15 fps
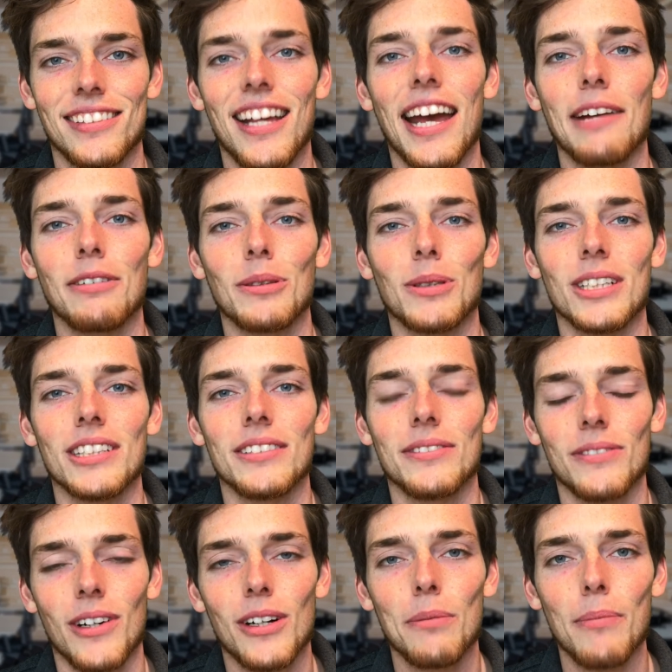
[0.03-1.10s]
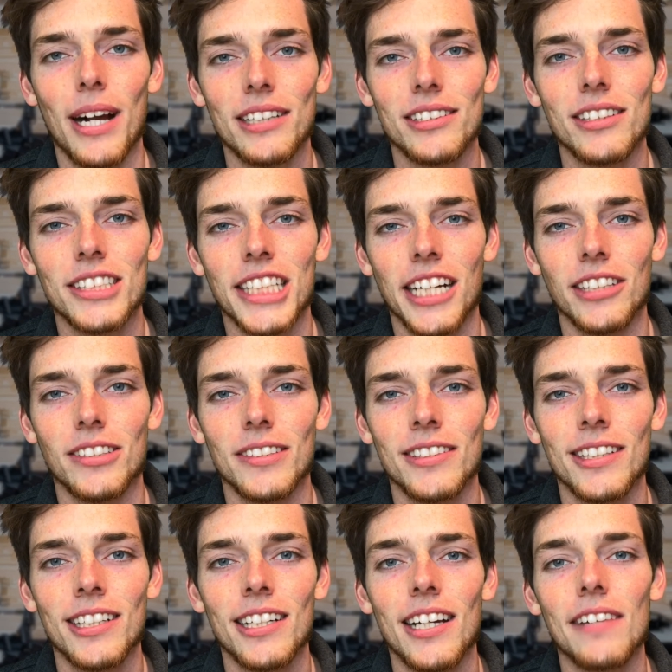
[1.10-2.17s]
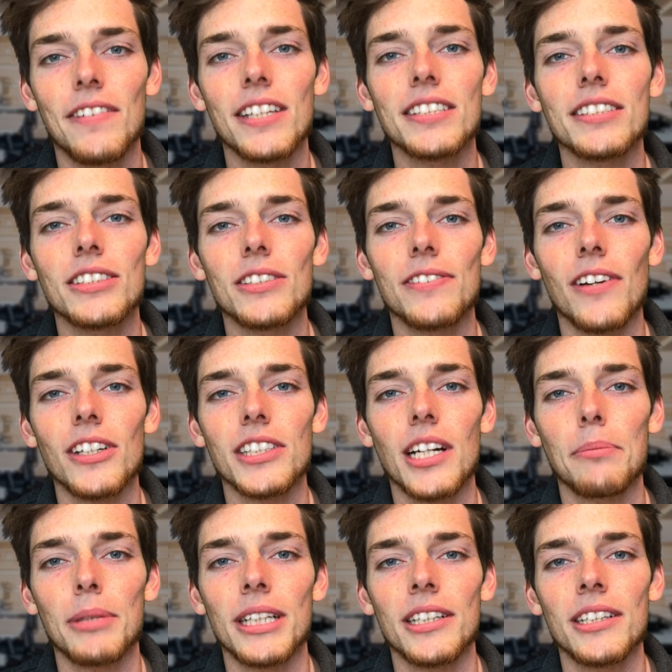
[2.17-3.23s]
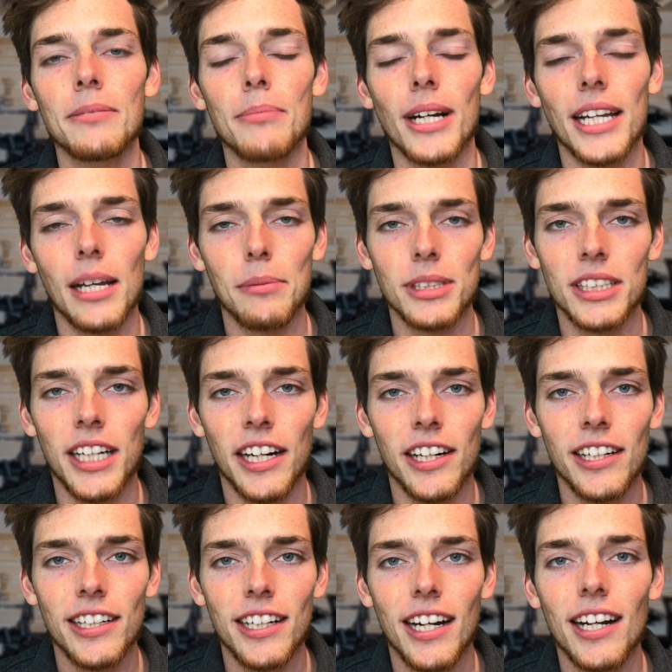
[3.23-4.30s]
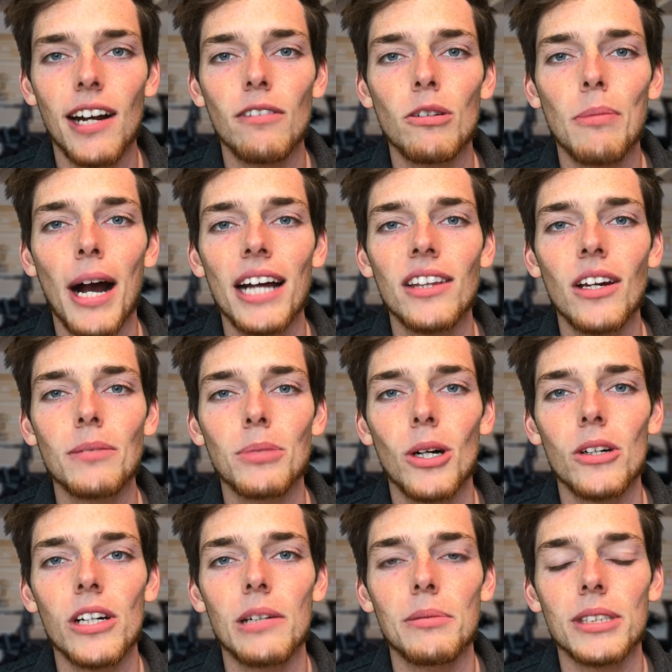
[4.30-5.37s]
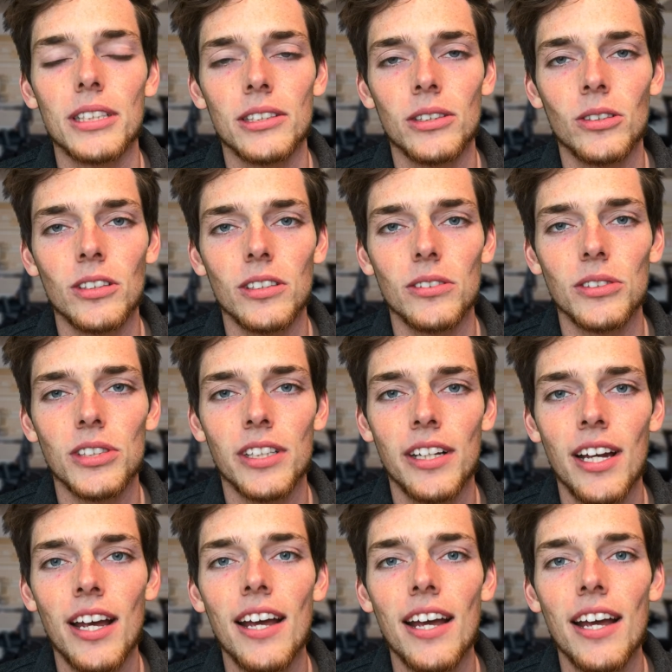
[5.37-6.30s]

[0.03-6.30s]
Hey everyone, welcome back to the channel. If this is your first time here, my name is Derek and I cover Python programming tutorials.